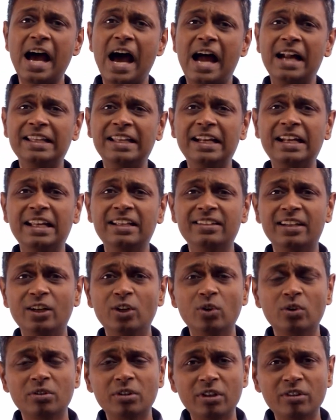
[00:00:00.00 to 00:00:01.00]
And then I said,
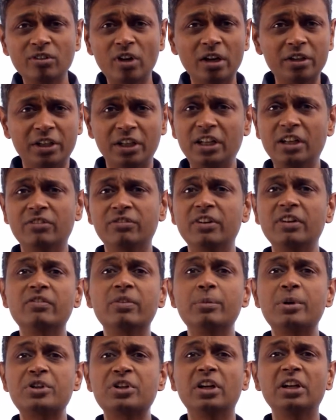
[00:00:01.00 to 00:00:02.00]
look, there's not enough
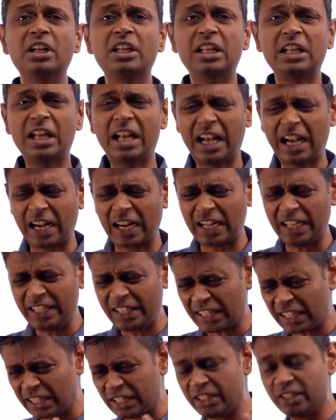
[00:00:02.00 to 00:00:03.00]
information
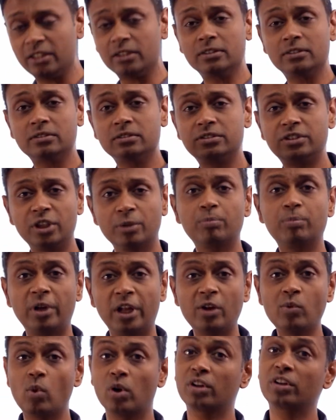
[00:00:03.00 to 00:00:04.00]
clearly
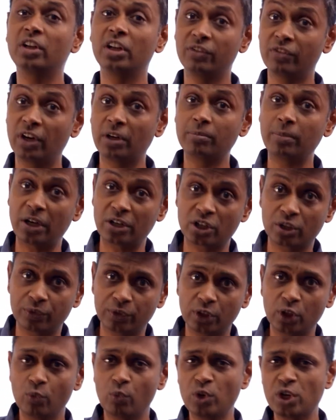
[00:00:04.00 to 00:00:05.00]
displaying what are the different parts of it,
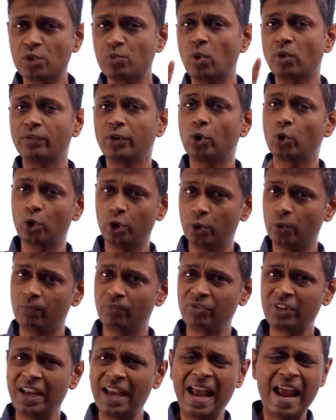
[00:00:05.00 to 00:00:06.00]
which is what we're going to do.
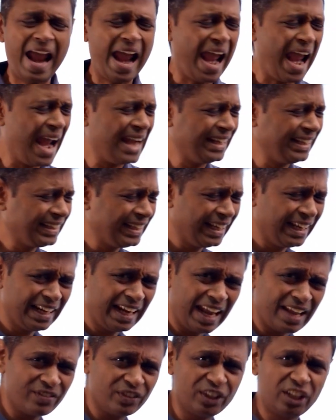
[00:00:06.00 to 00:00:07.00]
Anything and
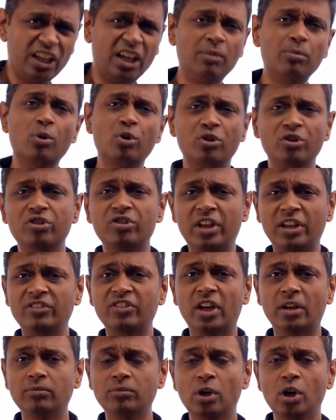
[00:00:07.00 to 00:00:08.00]
everything about this
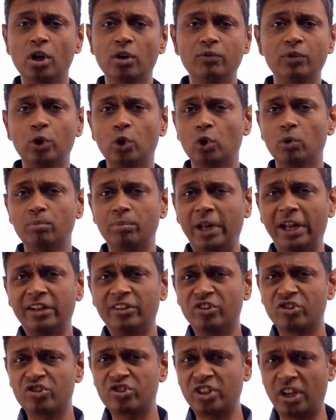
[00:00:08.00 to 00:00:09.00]
exam, we're going to break
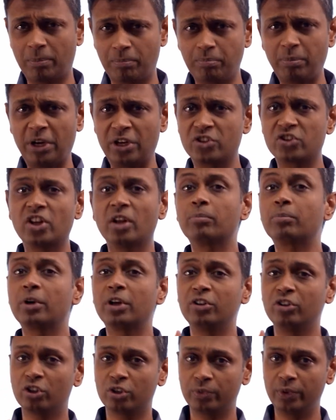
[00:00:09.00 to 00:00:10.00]
this step by step
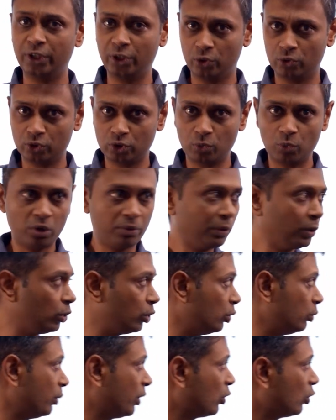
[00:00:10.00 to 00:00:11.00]
in this video. So what are we going
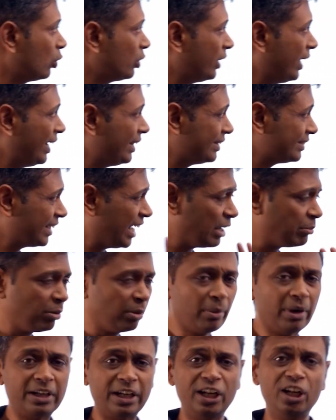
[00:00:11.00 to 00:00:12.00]
to do? We're going to take this
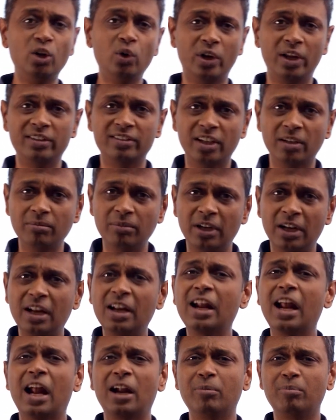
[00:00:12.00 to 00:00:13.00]
IPMAT Indore exam,
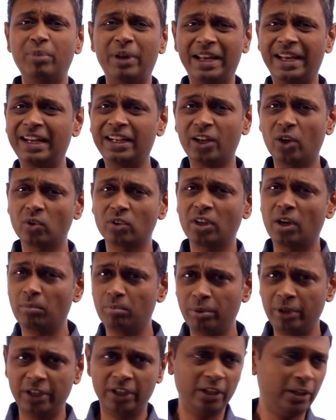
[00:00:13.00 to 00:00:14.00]
break it down
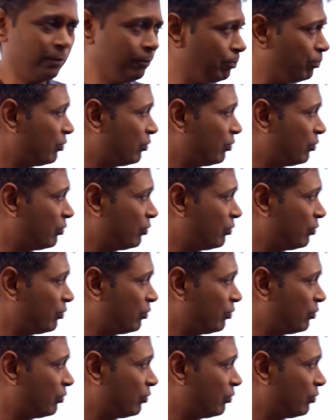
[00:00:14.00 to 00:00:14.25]
completely.